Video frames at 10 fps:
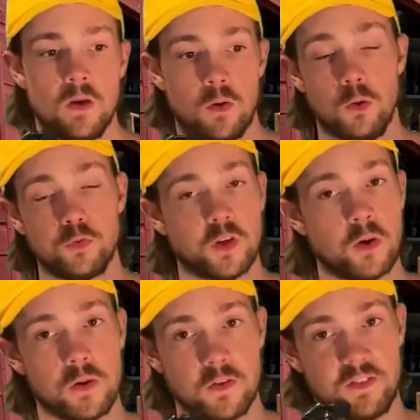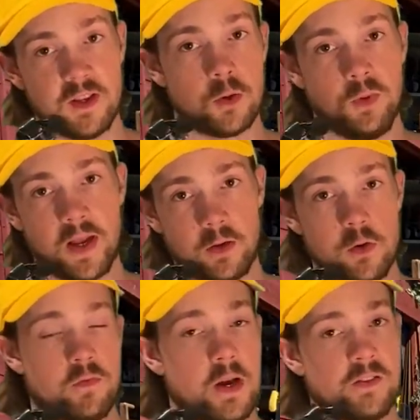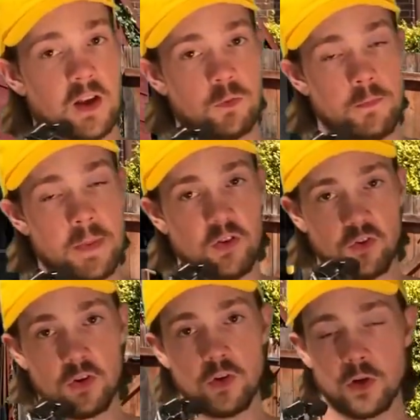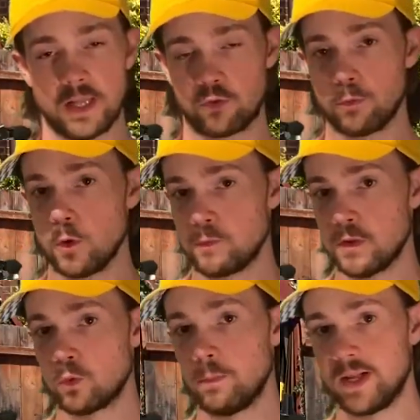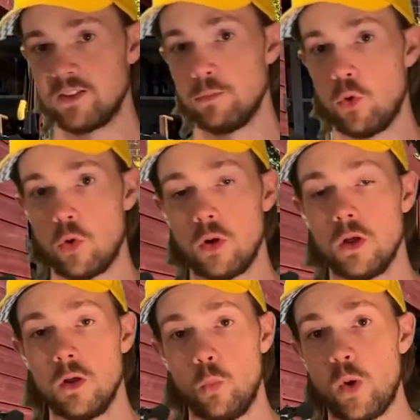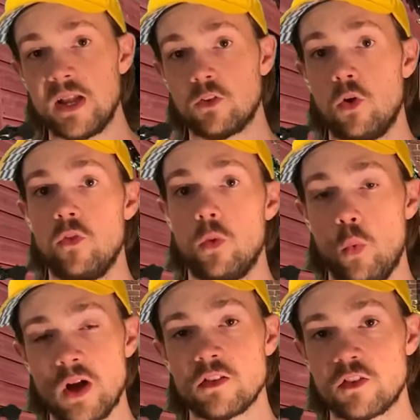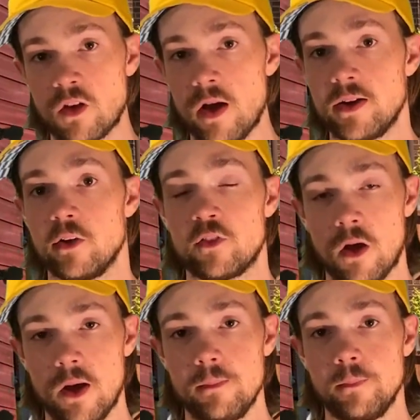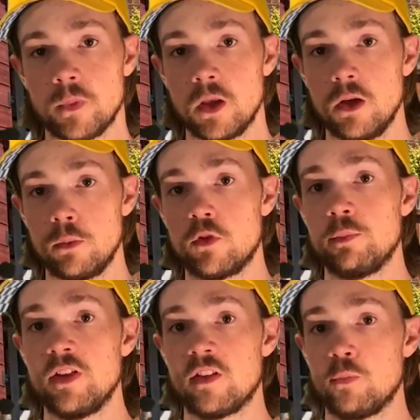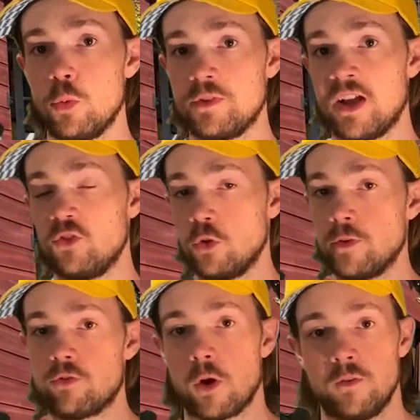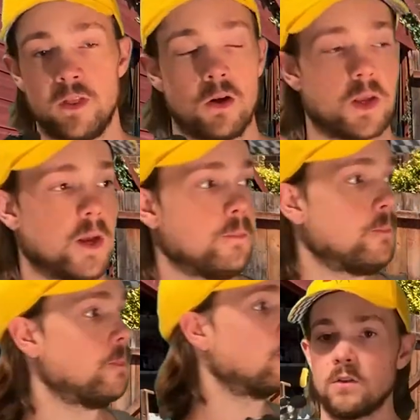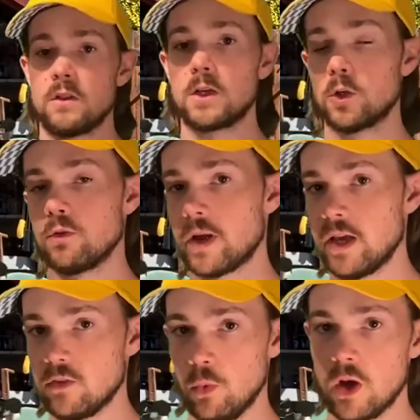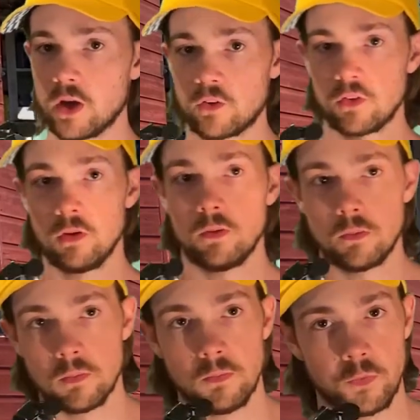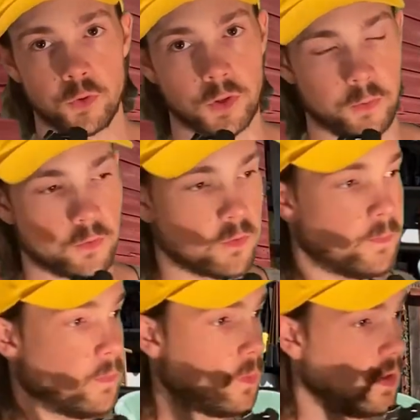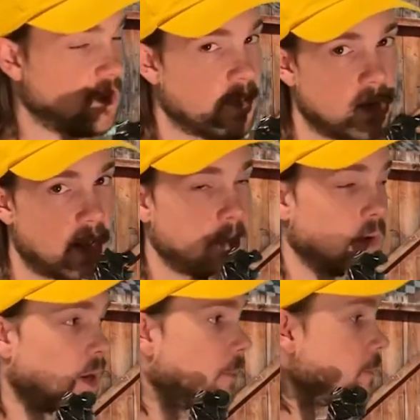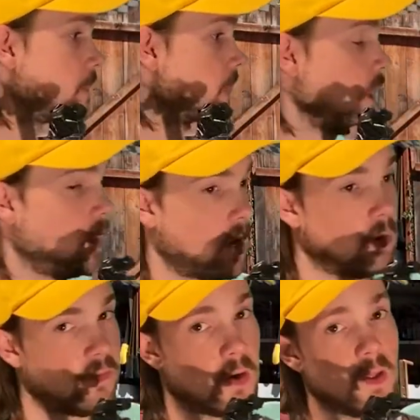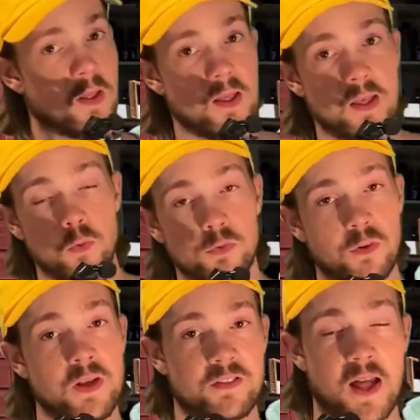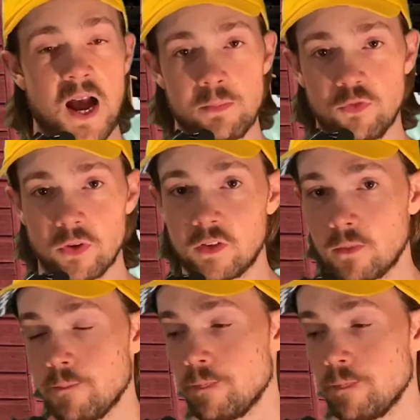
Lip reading: Also, the single leg glute raise. As we've mentioned, unilateral movements will place more weight on the one side at a time, which means there's more potential for growth there, okay? So the glute raise works your glutes. It's in the name, okay? However, it also hits the hamstrings.